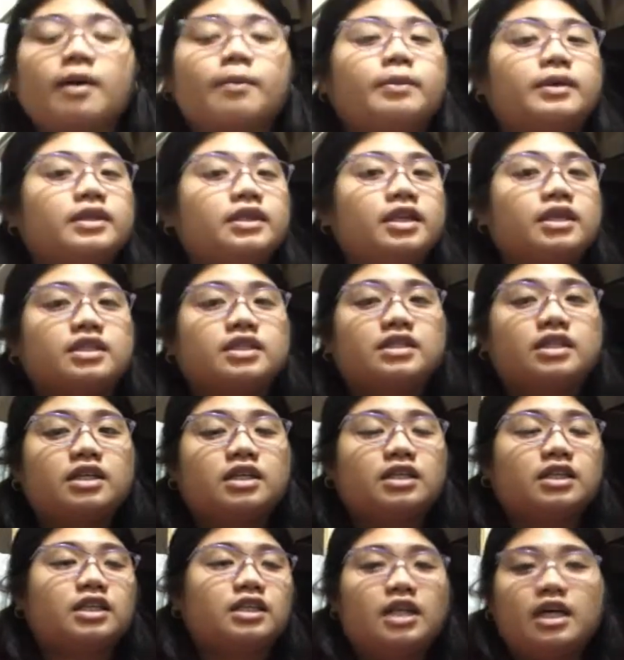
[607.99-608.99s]
But
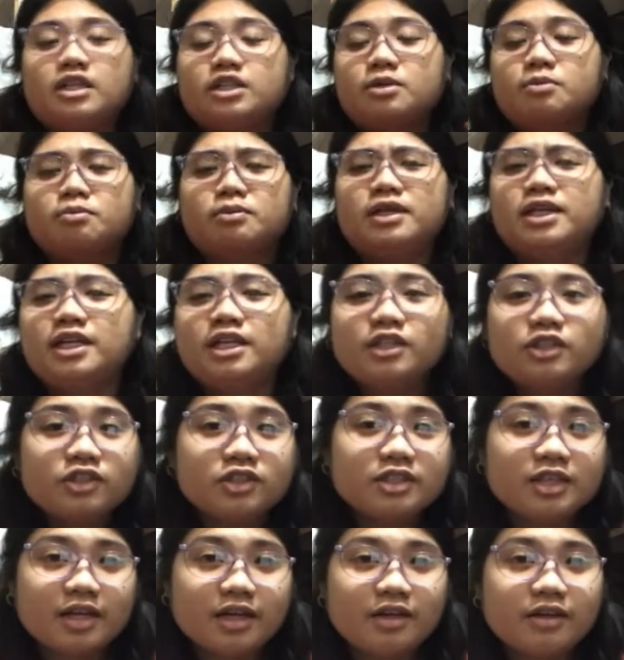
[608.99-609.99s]
that doesn't mean to
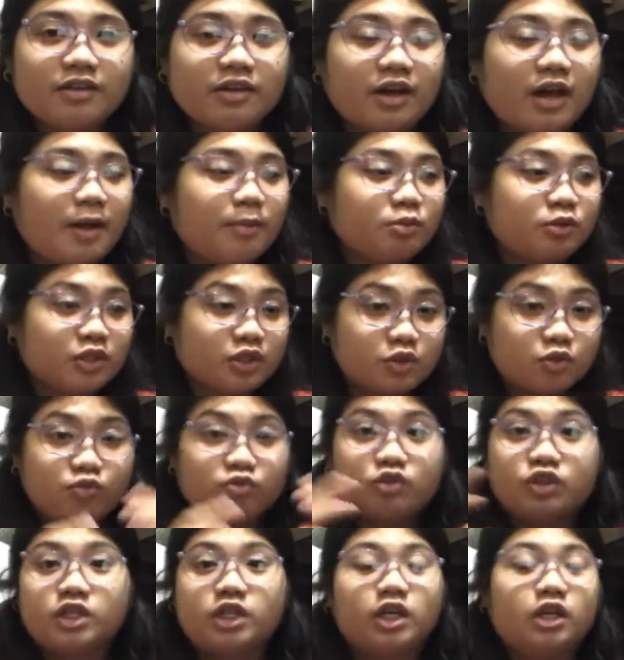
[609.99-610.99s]
say that I'm just
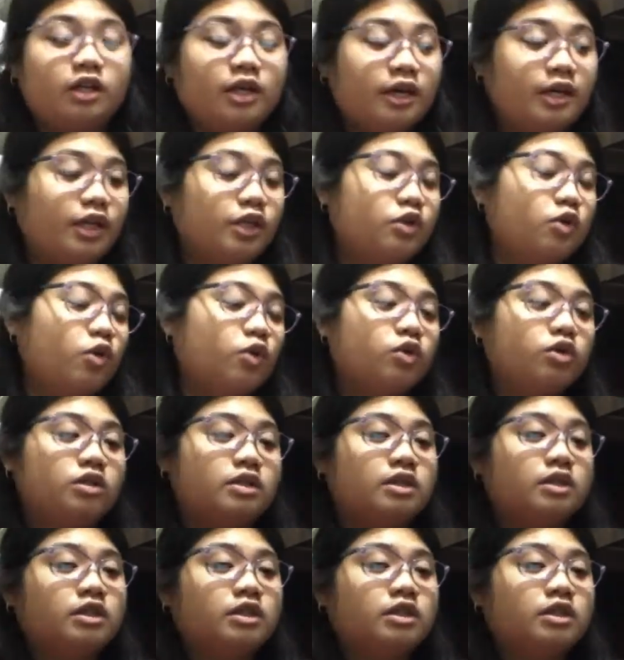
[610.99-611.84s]
chill and I don't